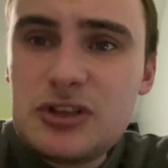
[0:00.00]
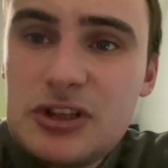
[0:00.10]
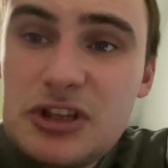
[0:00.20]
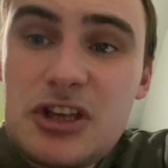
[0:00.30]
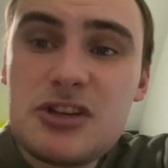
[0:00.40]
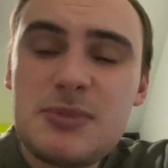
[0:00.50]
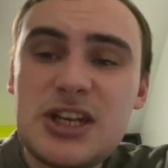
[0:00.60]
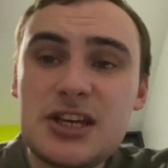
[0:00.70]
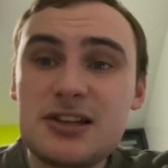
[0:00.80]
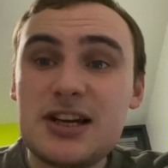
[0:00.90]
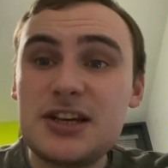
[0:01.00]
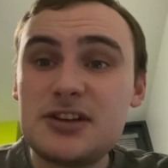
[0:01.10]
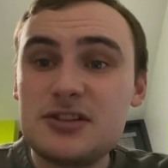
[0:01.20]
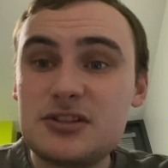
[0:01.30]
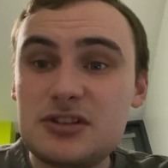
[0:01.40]
at the minute,
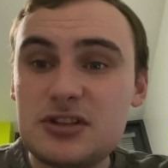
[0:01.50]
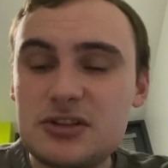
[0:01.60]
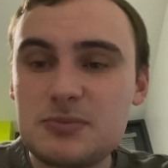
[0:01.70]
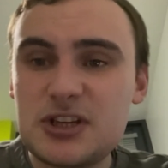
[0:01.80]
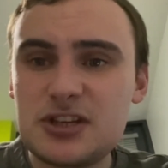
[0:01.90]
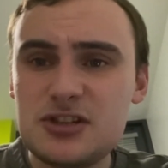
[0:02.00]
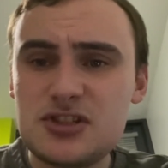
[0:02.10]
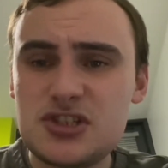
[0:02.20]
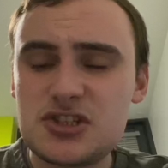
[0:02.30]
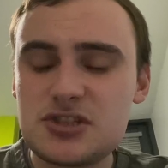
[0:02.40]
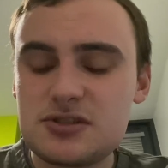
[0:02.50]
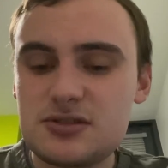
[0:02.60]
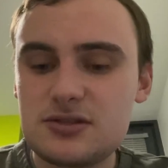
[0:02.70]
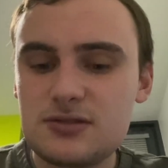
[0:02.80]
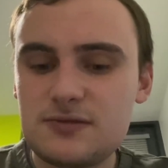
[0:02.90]
because
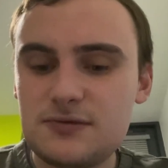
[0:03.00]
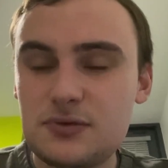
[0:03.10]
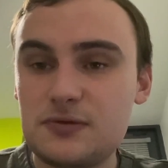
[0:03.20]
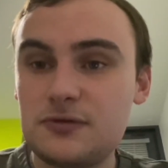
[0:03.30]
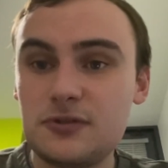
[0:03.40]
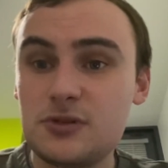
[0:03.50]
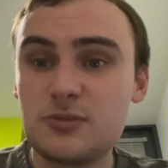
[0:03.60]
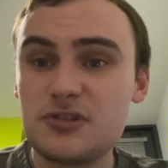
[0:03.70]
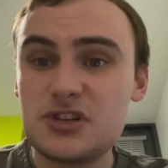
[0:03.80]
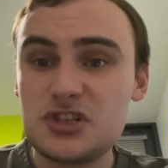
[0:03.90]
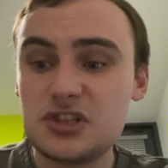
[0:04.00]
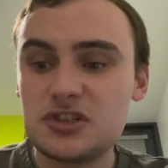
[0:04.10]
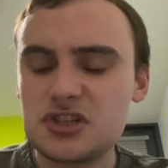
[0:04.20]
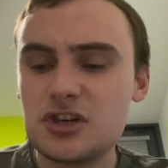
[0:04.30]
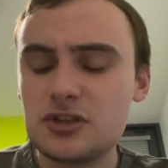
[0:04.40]
for a number of reasons, you
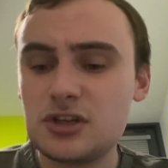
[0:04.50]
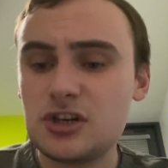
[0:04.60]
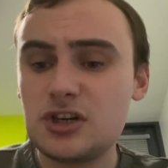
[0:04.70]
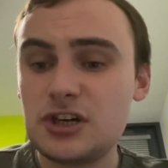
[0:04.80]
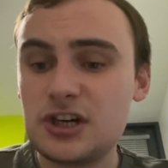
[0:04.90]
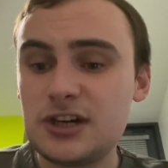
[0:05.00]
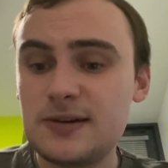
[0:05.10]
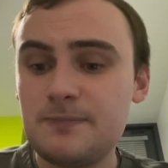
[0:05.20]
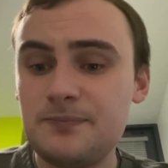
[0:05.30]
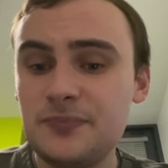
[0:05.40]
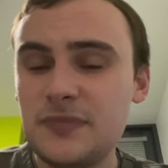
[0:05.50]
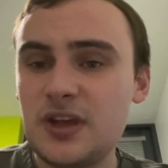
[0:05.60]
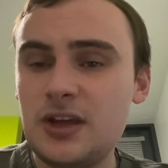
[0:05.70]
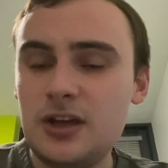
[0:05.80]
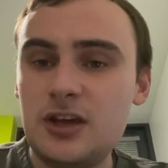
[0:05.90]
don't know
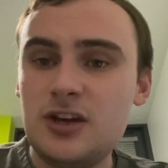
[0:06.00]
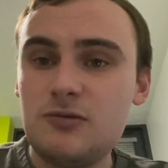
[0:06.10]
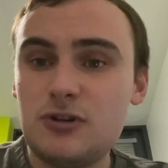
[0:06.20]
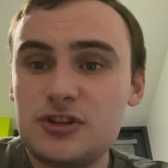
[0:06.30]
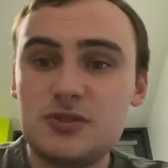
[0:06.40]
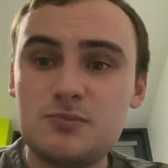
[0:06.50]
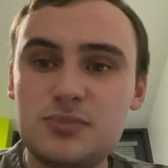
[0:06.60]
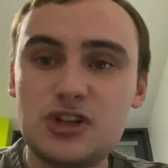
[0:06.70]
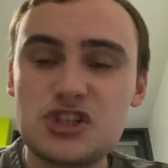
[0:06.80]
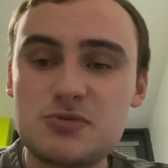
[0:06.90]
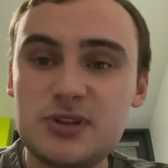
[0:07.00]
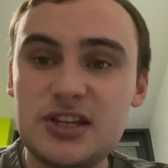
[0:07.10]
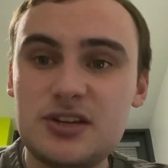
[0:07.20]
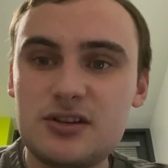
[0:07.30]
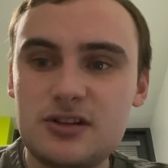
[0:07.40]
what the
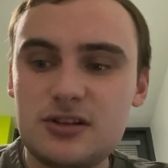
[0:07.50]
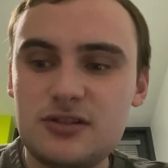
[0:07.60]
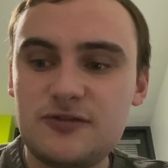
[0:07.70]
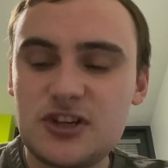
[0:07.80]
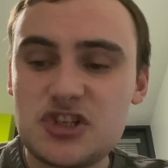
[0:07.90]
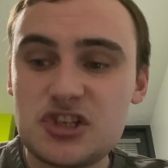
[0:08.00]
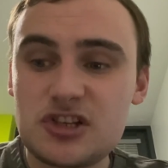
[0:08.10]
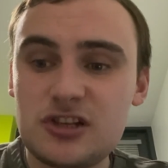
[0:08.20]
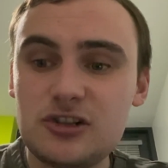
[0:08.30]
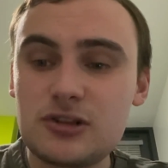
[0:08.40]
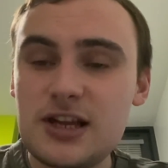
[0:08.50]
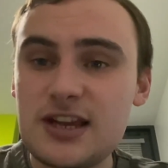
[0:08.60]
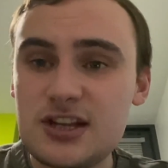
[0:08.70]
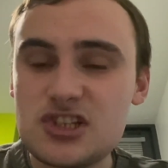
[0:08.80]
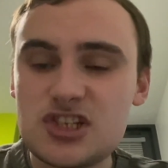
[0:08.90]
post-split fixtures are going to look
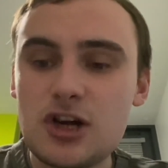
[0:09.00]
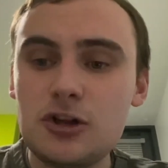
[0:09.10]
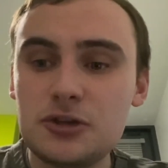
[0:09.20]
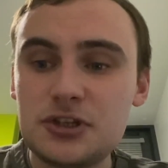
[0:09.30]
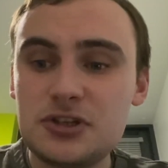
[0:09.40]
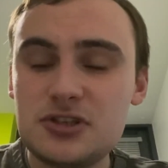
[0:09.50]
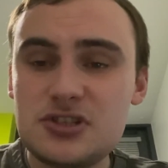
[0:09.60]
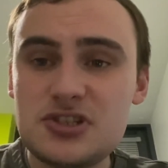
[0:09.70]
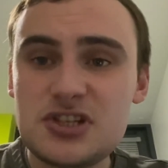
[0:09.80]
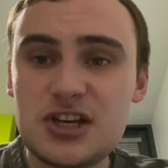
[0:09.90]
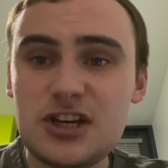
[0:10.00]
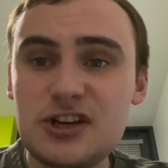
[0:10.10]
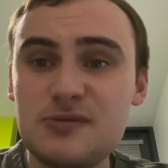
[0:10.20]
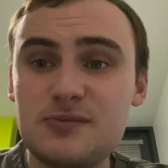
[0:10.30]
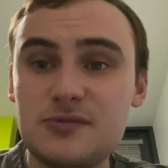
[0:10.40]
like in Scotland.
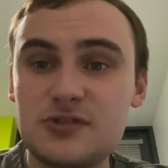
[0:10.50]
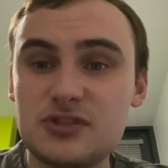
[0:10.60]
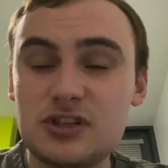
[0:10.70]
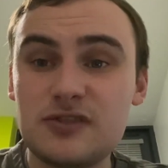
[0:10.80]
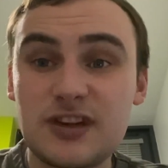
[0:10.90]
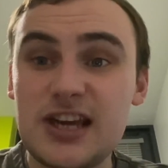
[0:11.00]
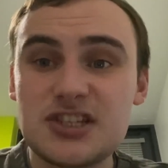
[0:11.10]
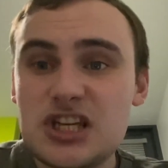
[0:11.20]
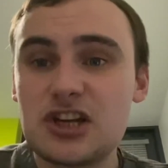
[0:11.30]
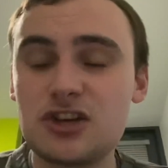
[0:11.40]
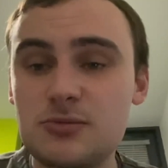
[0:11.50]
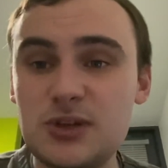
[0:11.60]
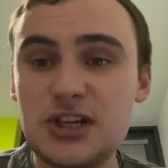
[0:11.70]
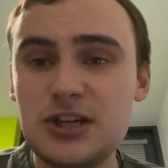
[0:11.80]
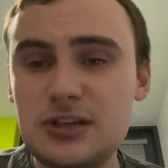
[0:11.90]
Don't know if Gateshead are going to
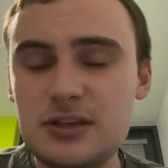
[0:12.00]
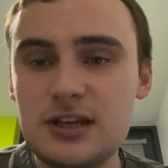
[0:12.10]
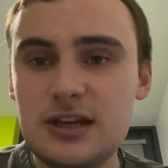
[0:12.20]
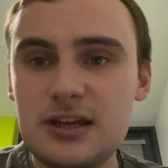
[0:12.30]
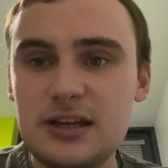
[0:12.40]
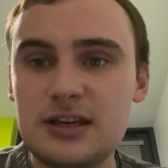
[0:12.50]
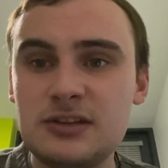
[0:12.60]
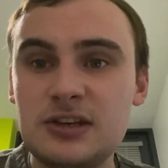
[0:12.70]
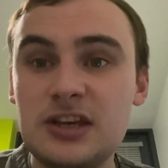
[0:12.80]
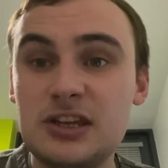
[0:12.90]
be in